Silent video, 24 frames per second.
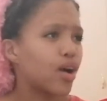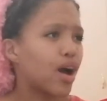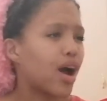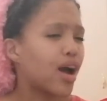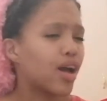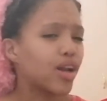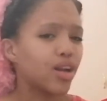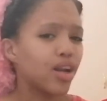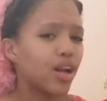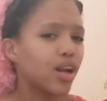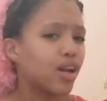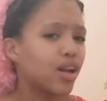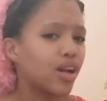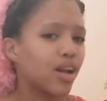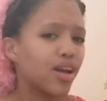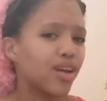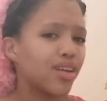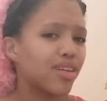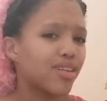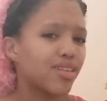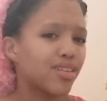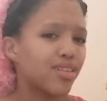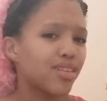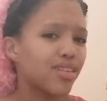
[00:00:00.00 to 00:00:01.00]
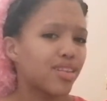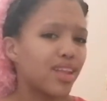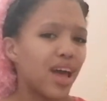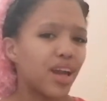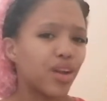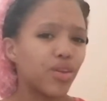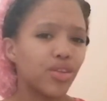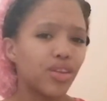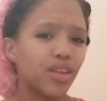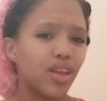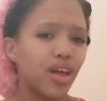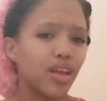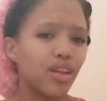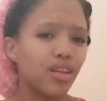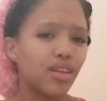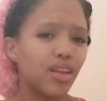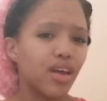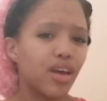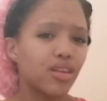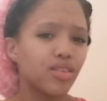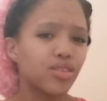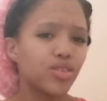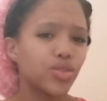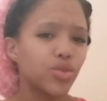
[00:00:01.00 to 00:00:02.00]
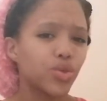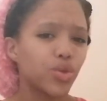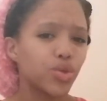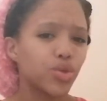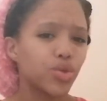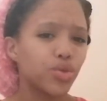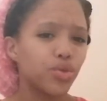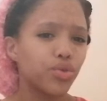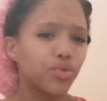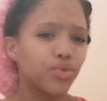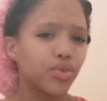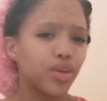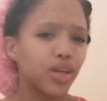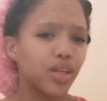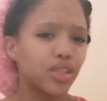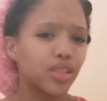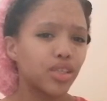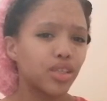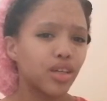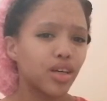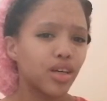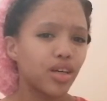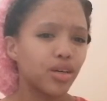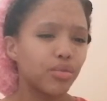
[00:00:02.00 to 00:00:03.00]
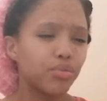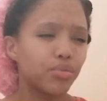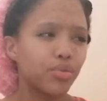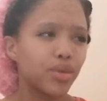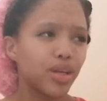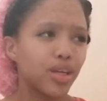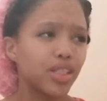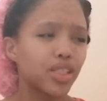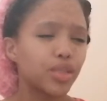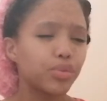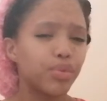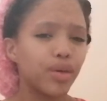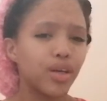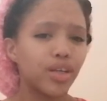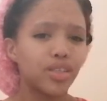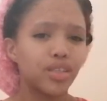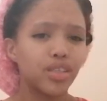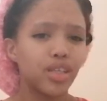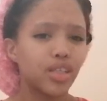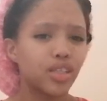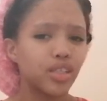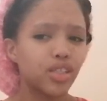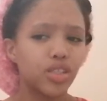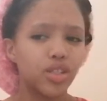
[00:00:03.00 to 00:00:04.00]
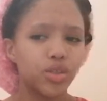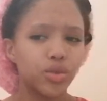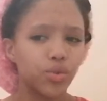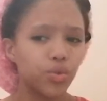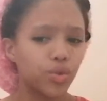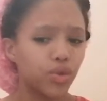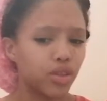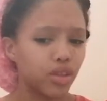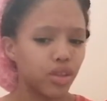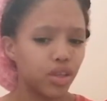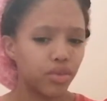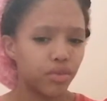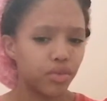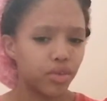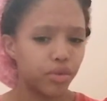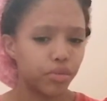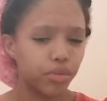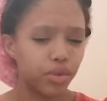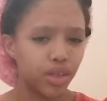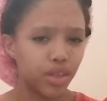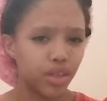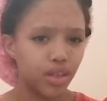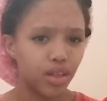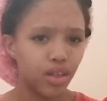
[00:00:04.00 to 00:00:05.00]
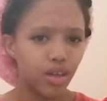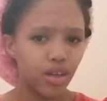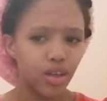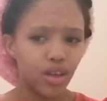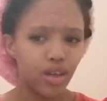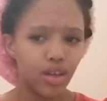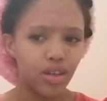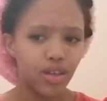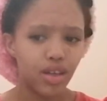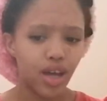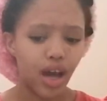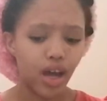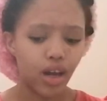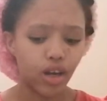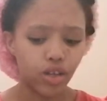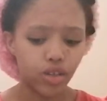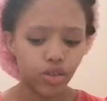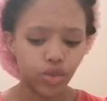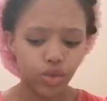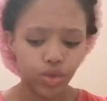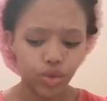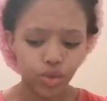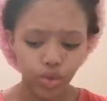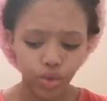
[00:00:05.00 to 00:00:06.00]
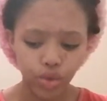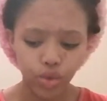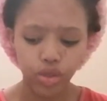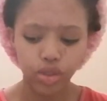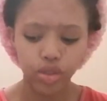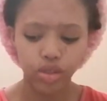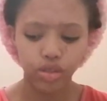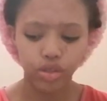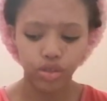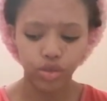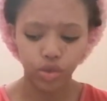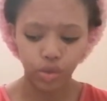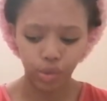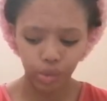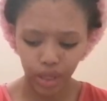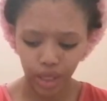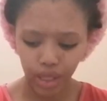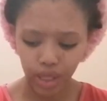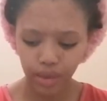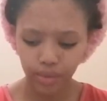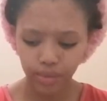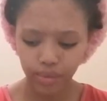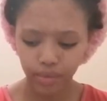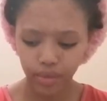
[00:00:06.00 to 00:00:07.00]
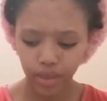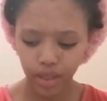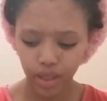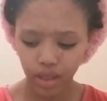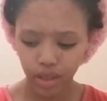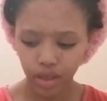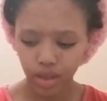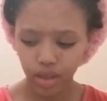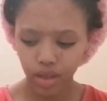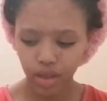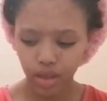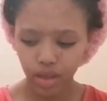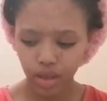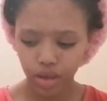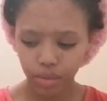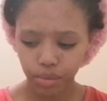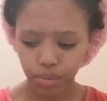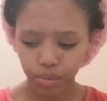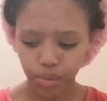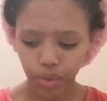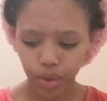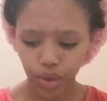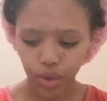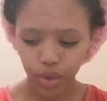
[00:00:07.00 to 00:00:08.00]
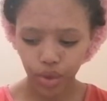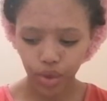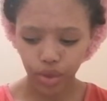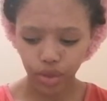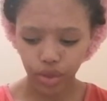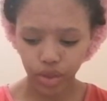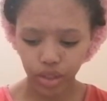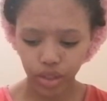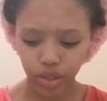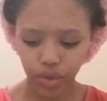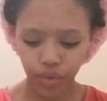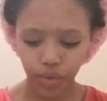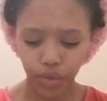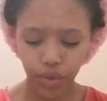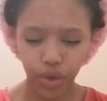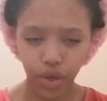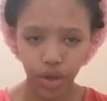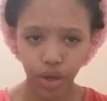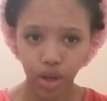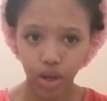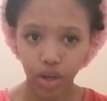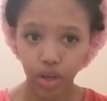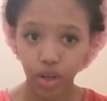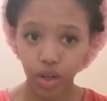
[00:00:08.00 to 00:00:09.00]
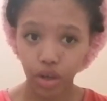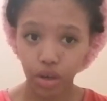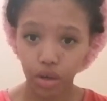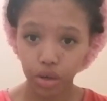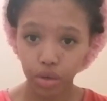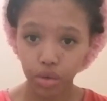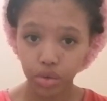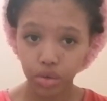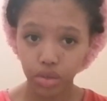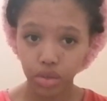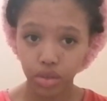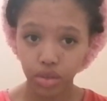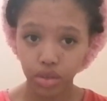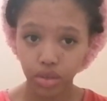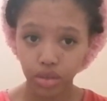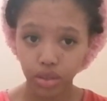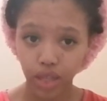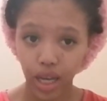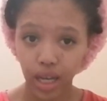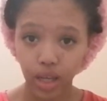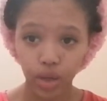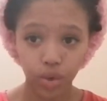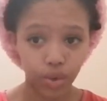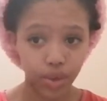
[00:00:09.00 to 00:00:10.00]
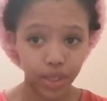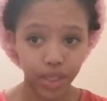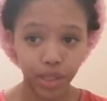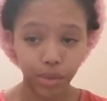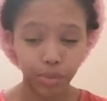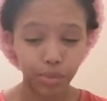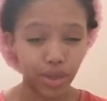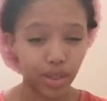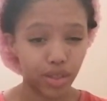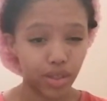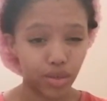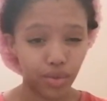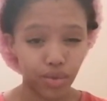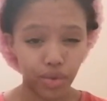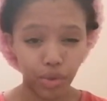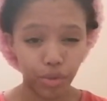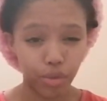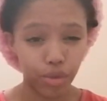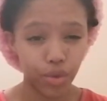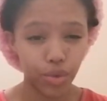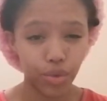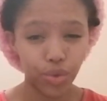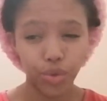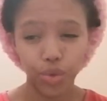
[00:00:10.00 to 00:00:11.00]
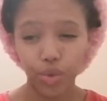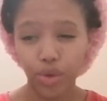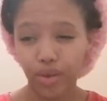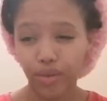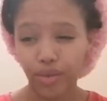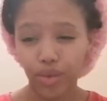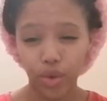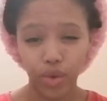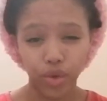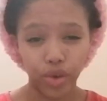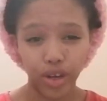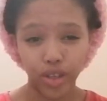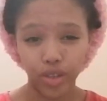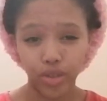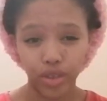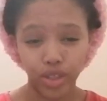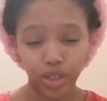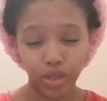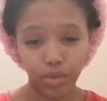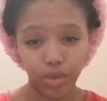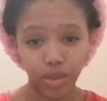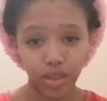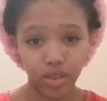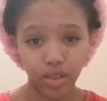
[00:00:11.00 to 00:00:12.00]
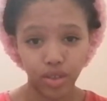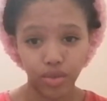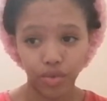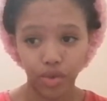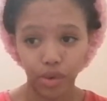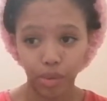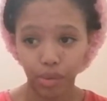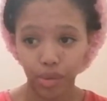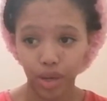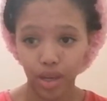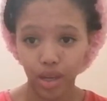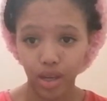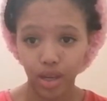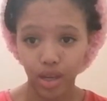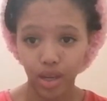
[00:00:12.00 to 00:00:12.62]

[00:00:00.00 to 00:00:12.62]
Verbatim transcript: I like that that that sort of um, expectation will never be understood to me because if we're not close, I don't expect it from you. You have no right to expect it from me